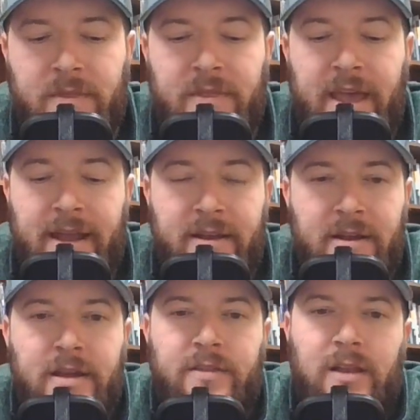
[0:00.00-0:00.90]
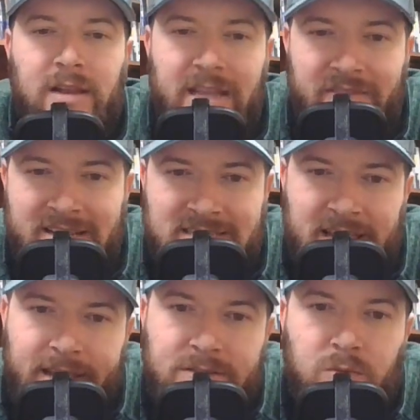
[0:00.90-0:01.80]
that the living
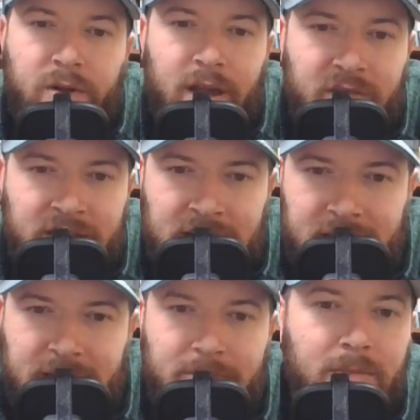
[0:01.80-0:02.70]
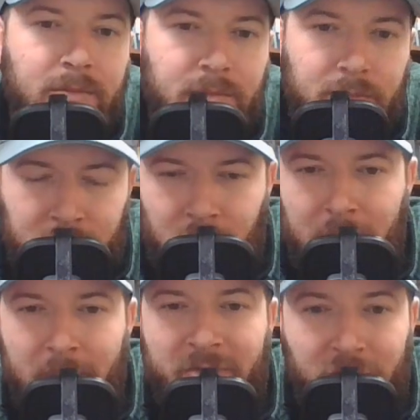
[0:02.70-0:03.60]
saints were covenantally
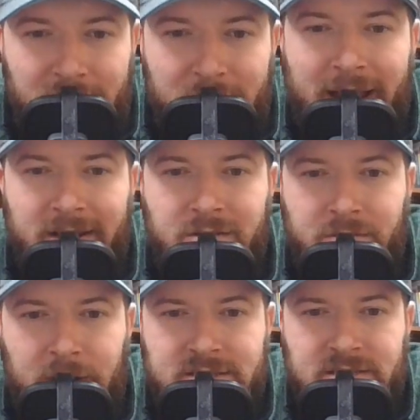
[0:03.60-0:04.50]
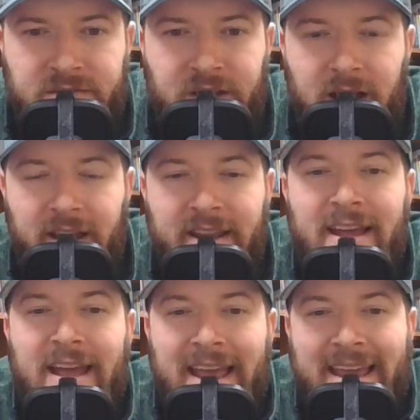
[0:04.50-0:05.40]
brought fully back into the presence of God,
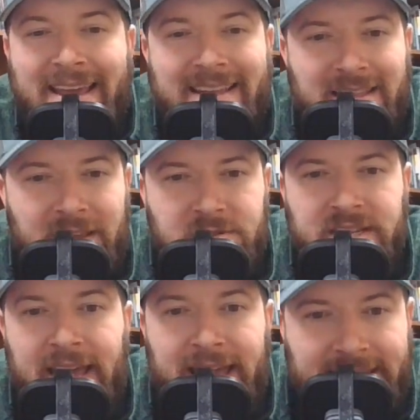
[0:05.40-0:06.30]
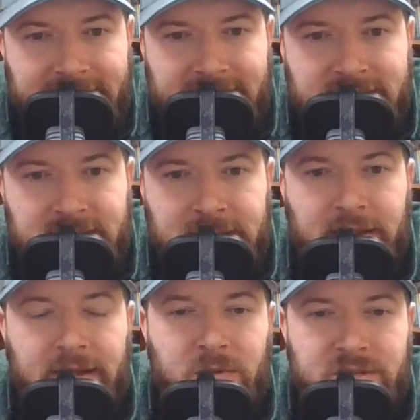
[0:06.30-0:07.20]
and that those in Hades,
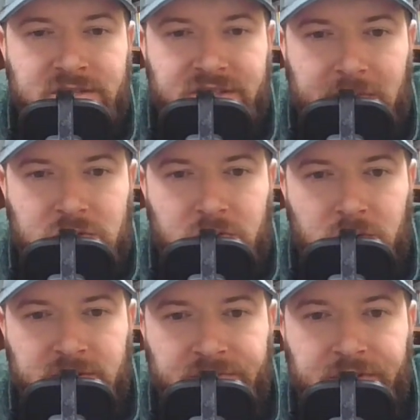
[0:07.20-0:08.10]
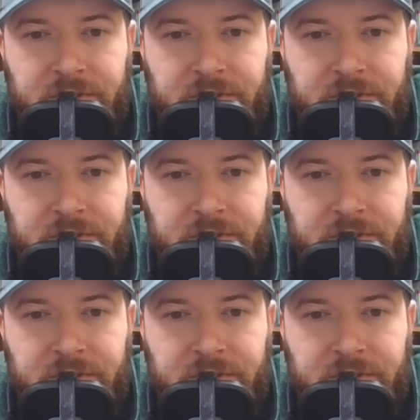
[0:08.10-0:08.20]
which is James Jordan's